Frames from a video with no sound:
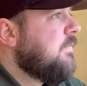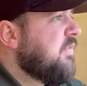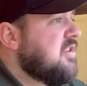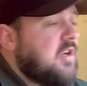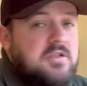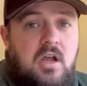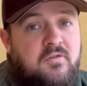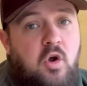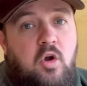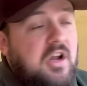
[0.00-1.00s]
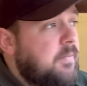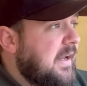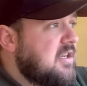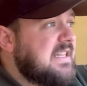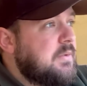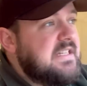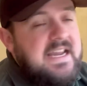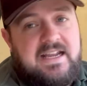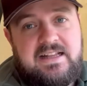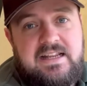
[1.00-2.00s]
So I was like, I've got to go, because they were
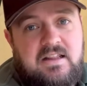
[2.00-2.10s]
taking